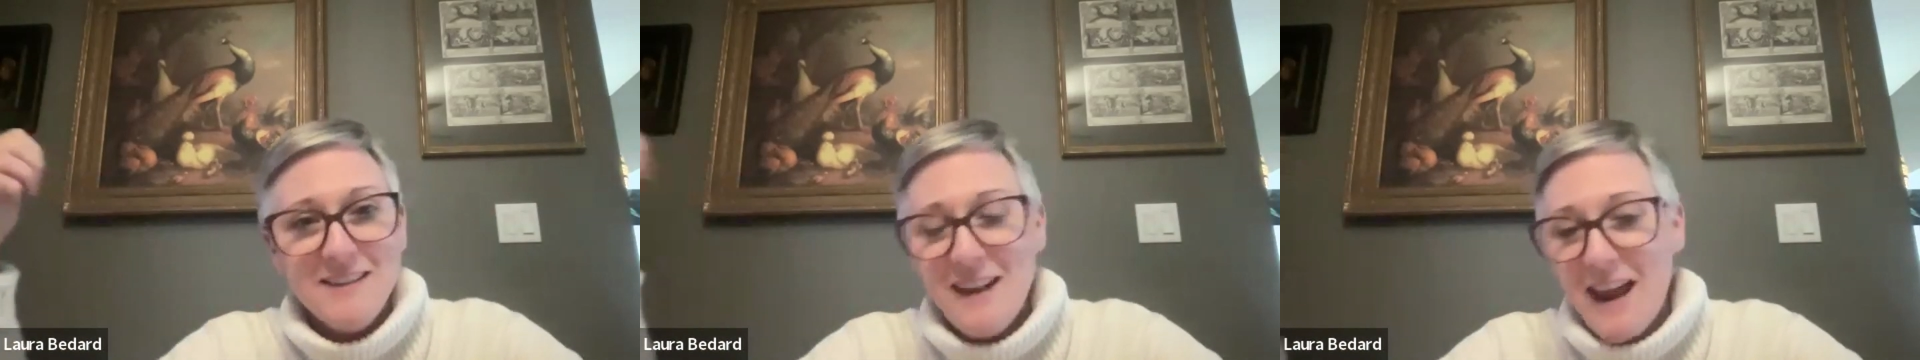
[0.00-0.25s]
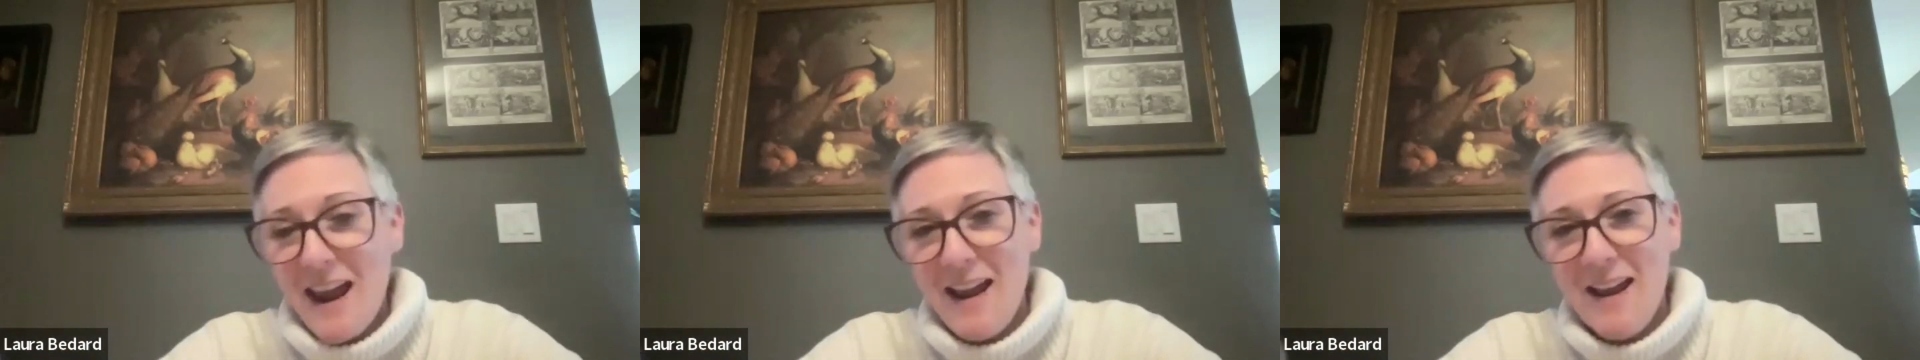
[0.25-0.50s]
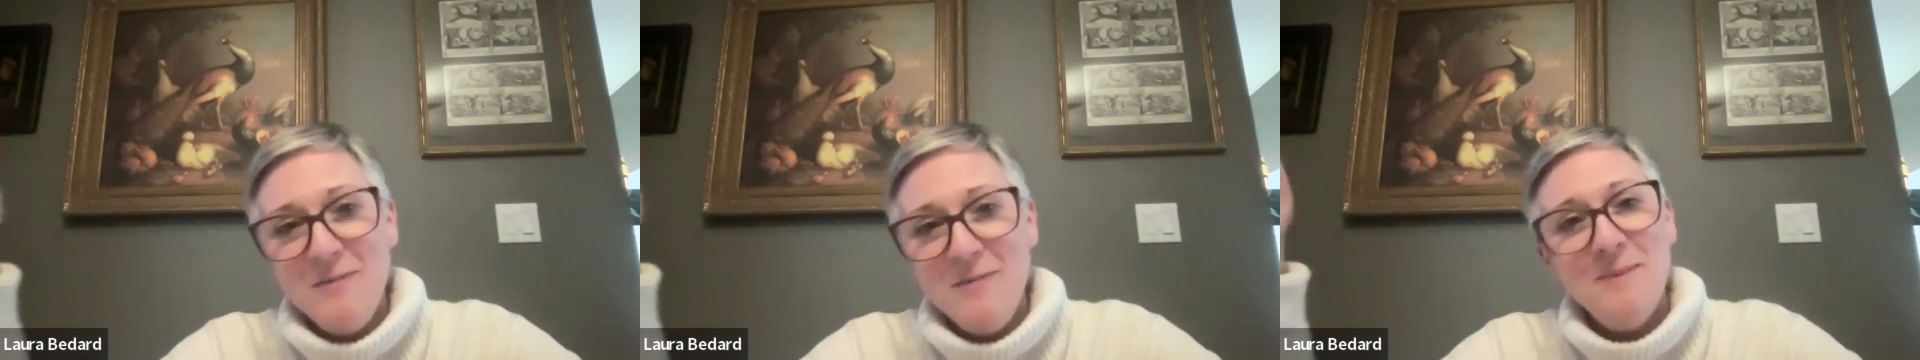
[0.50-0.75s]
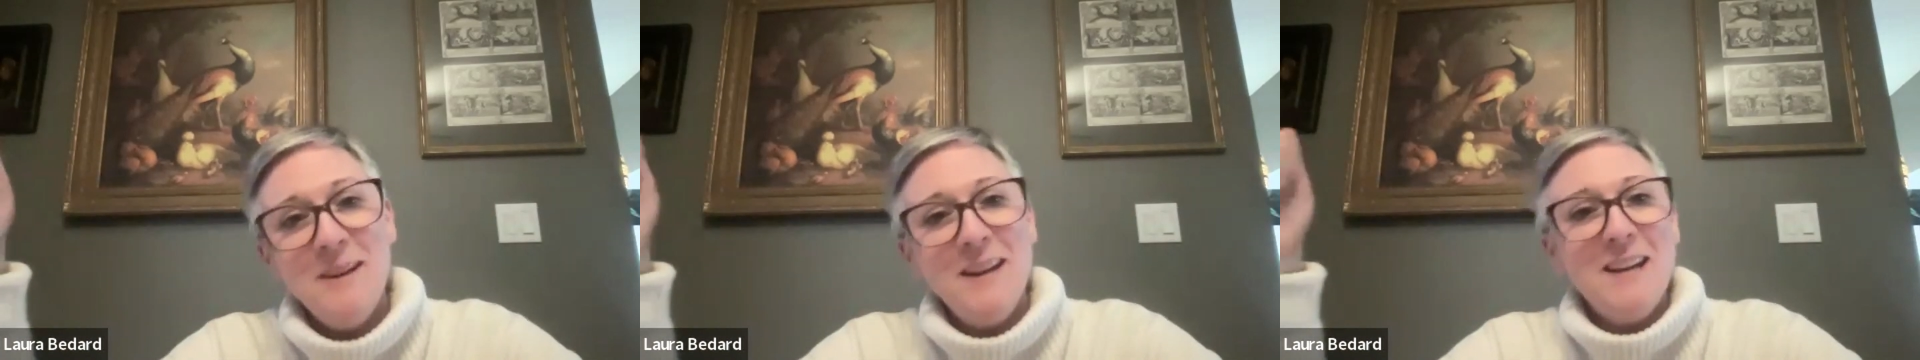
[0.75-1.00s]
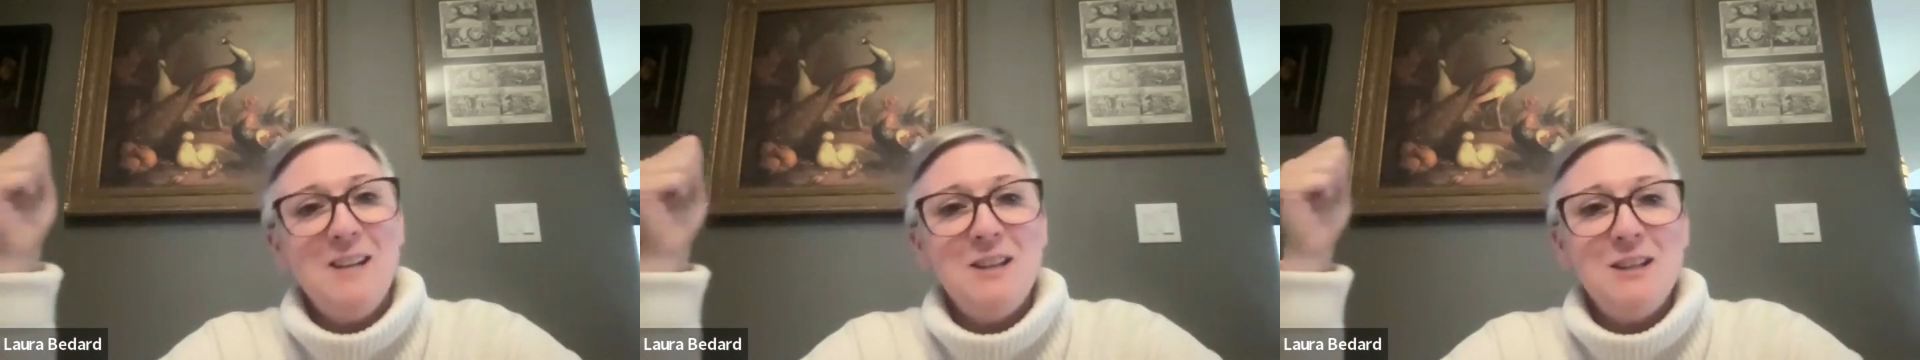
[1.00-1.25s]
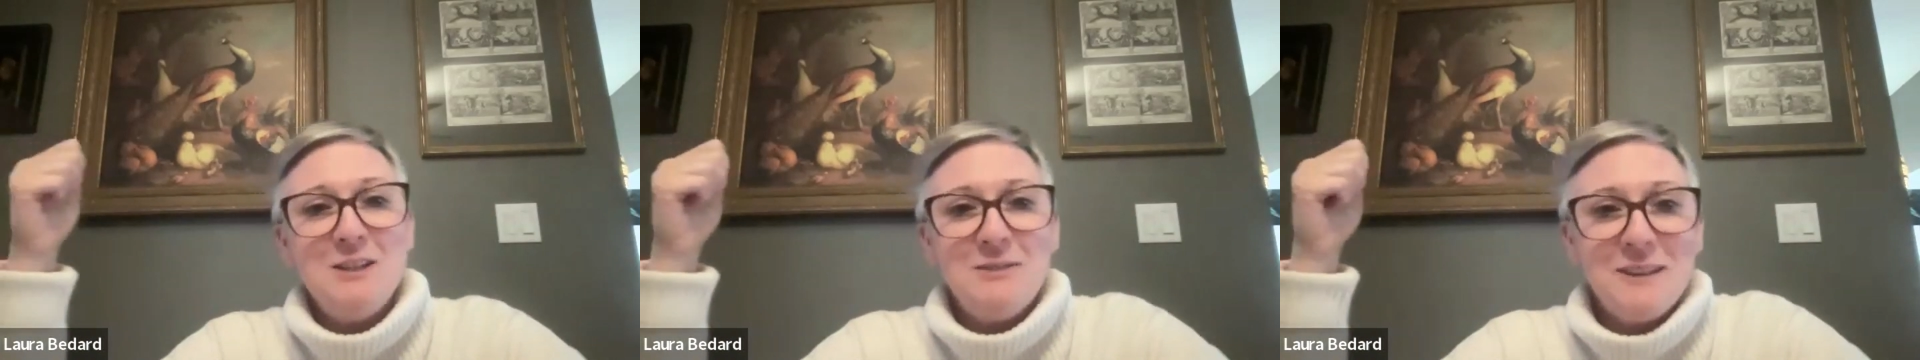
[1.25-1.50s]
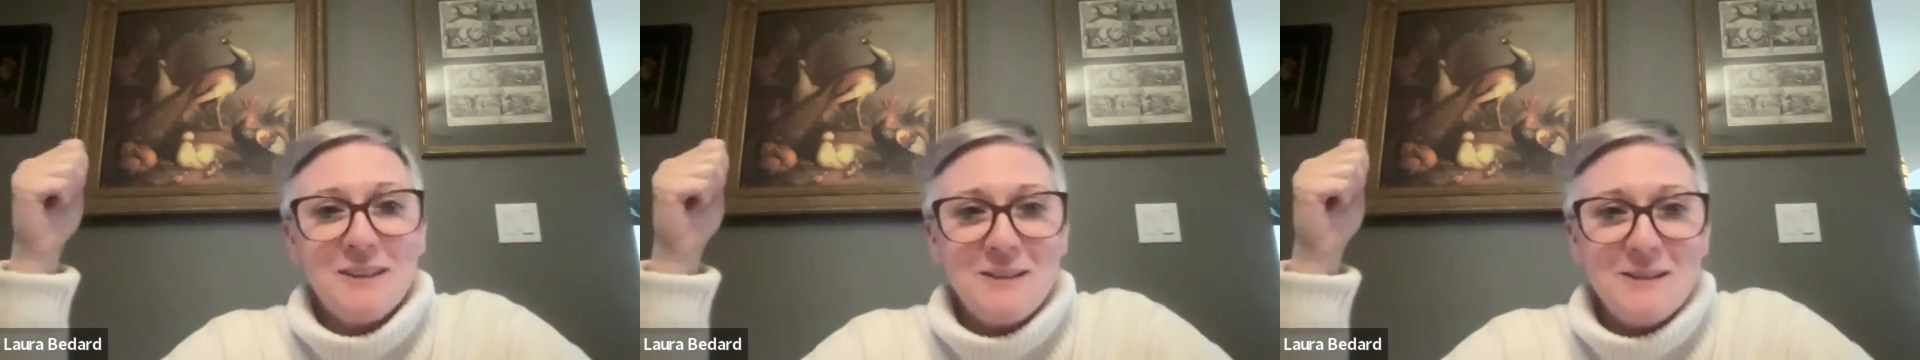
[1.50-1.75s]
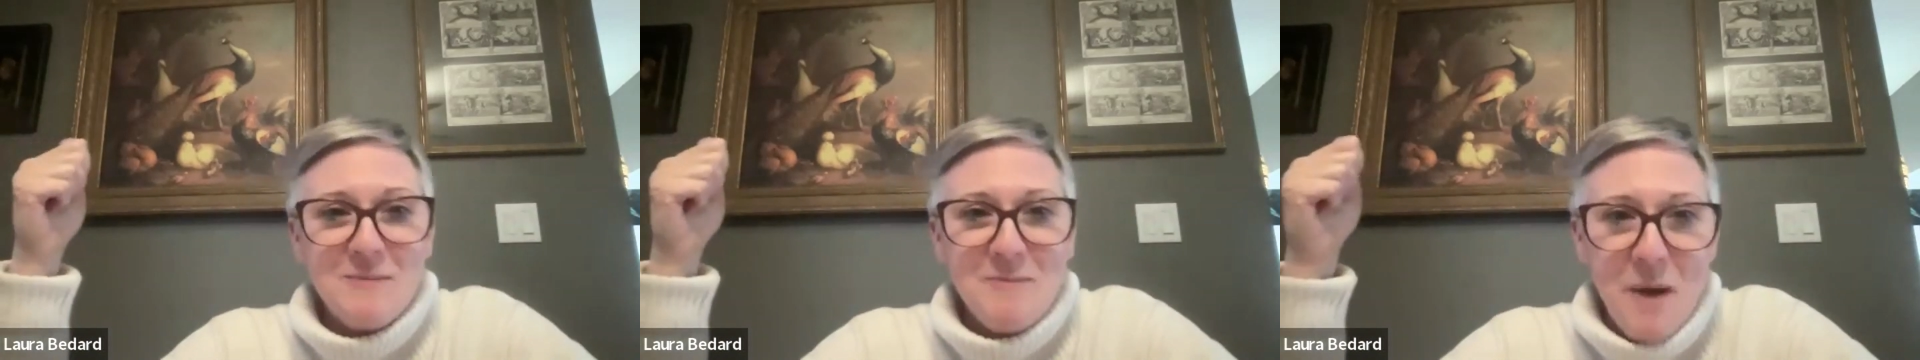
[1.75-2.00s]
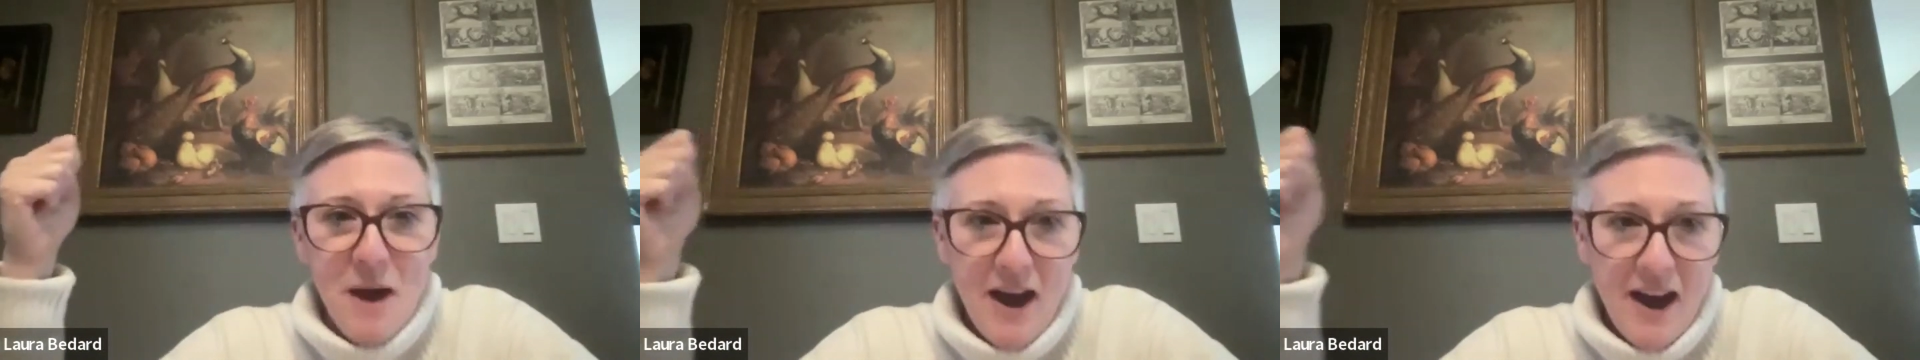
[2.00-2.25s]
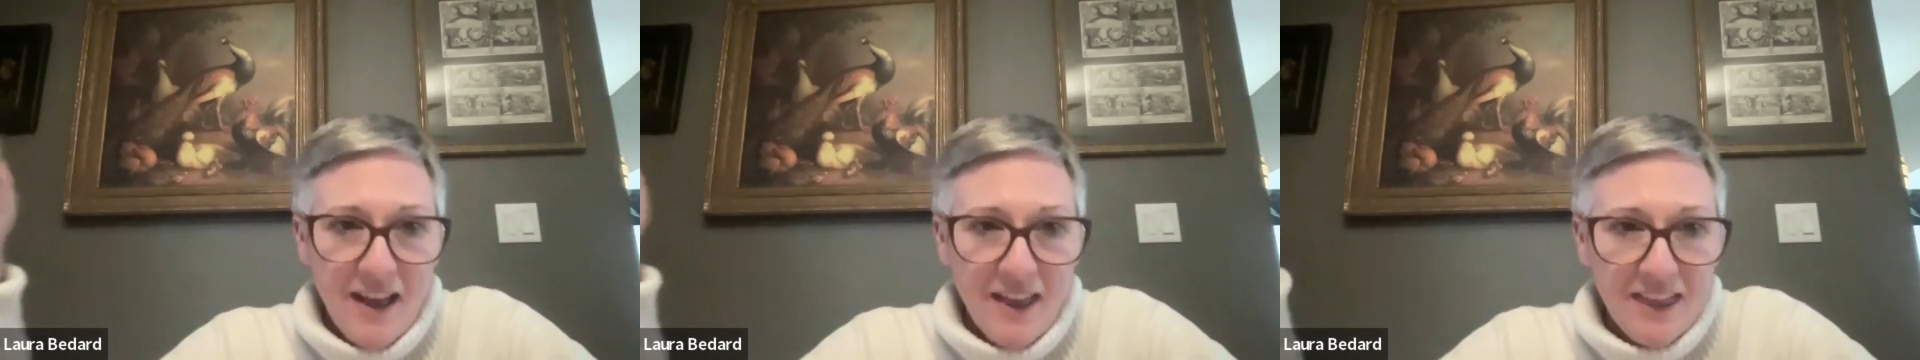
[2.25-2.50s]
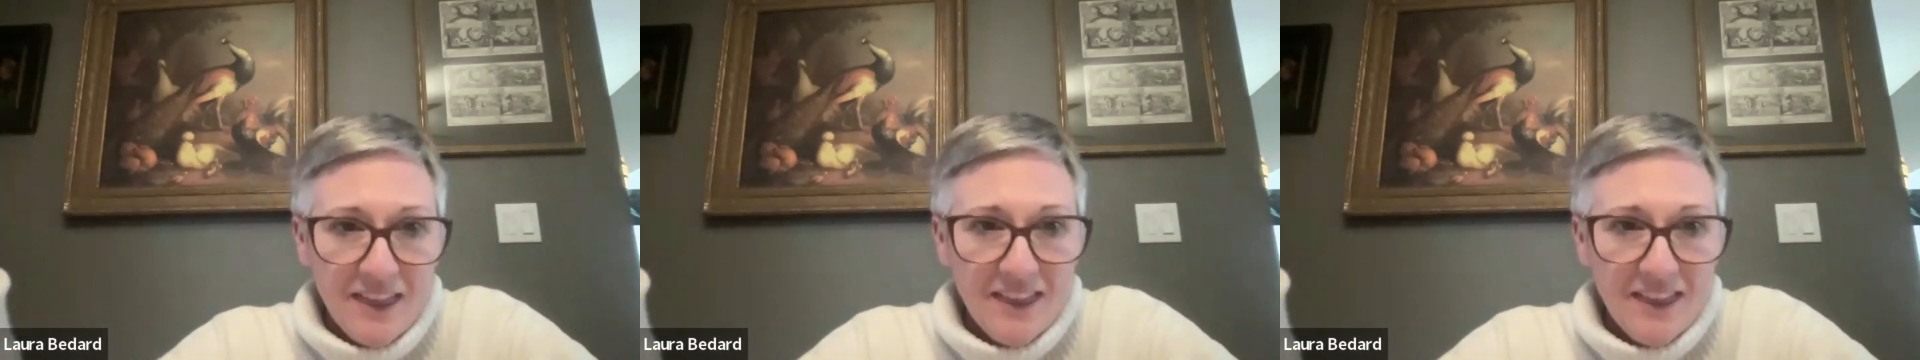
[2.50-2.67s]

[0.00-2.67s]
name. He's doing some math.